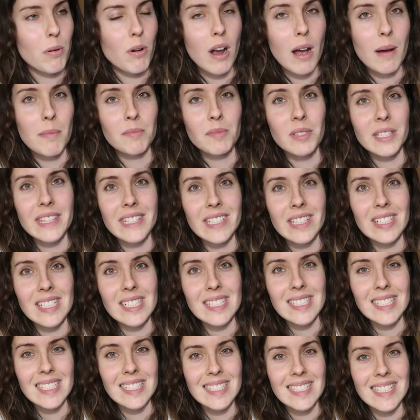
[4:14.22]
Problem with
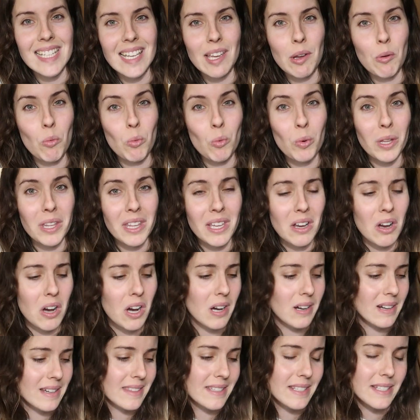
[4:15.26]
these is they get really
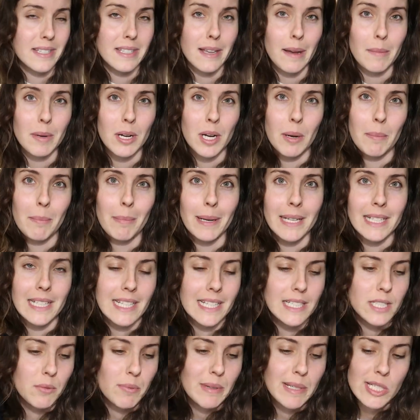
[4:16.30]
hot in the summer, but
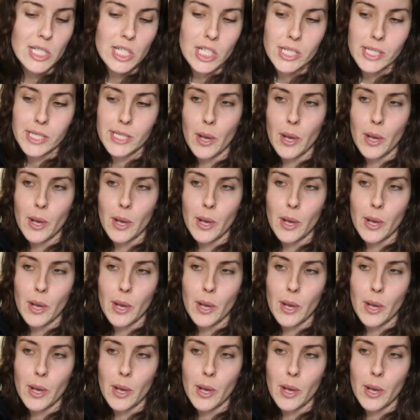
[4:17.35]
it's winter,